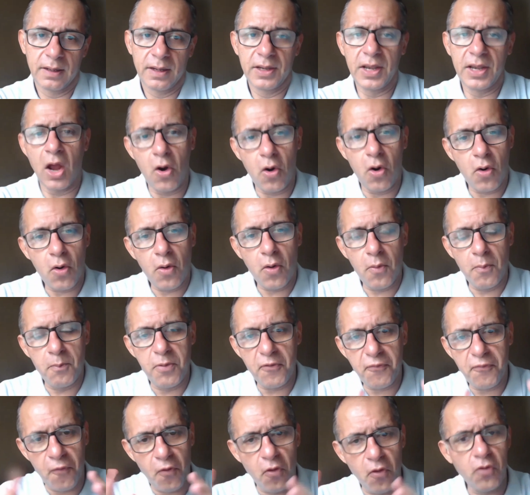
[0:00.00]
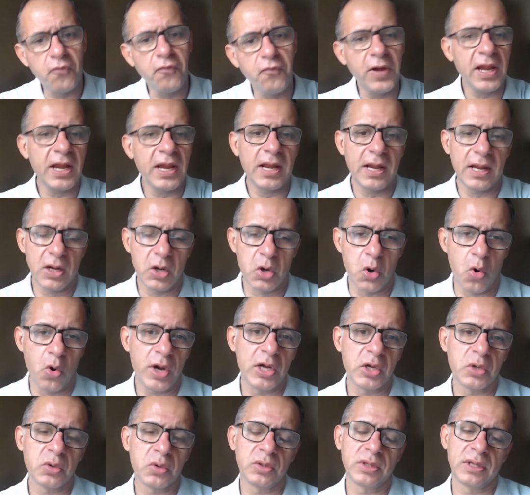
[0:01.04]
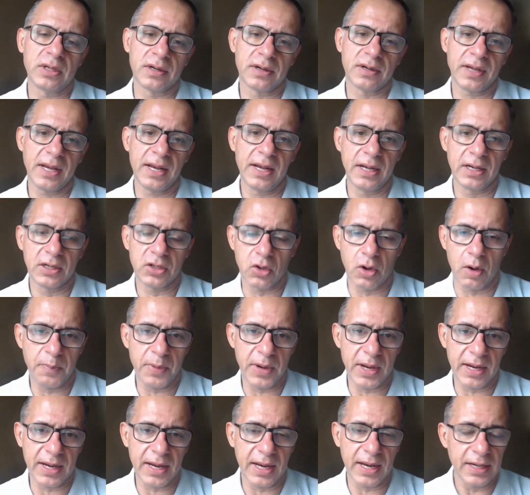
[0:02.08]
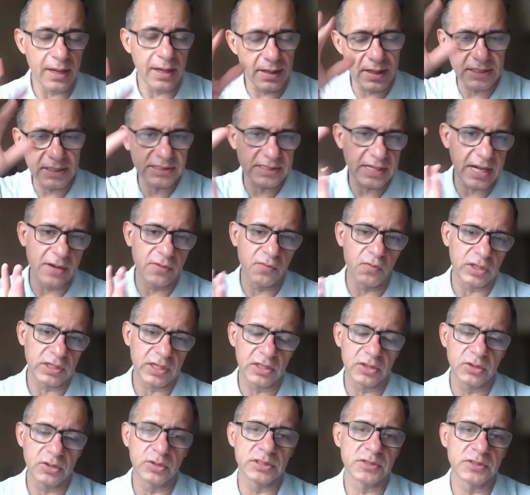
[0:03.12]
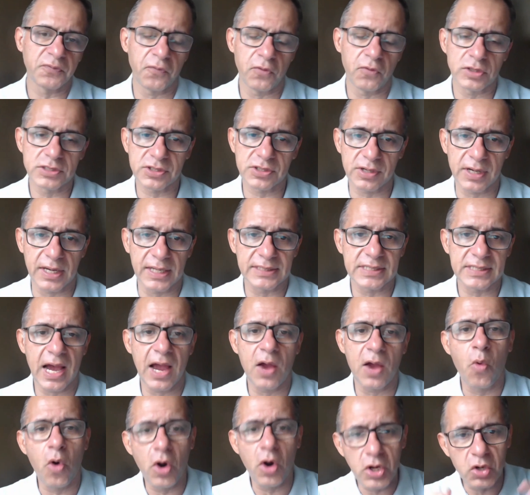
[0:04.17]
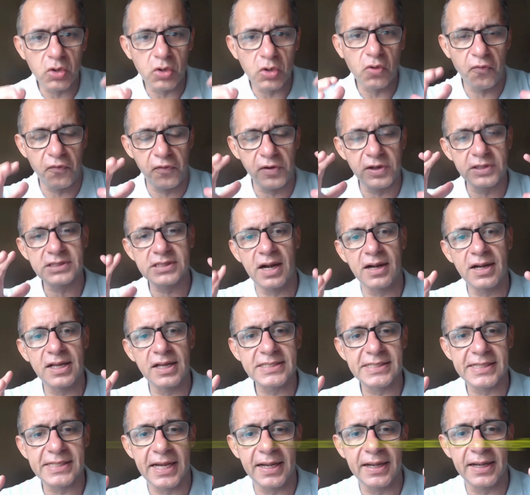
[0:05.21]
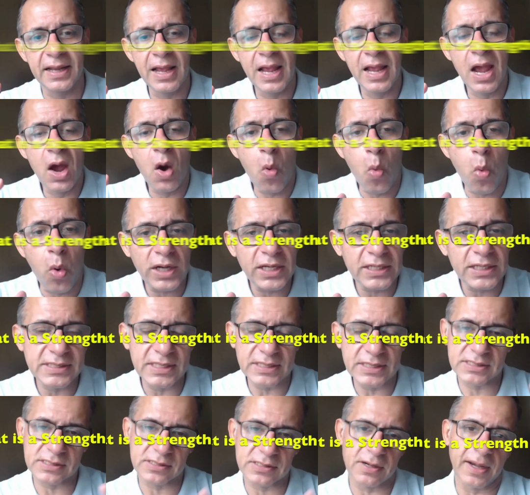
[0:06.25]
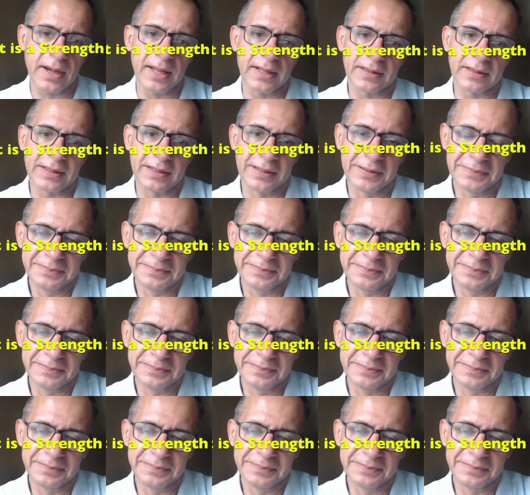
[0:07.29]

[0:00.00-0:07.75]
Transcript: Now, before we go into the real topic and understand what are those four strengths, I want you to first understand what is a strength.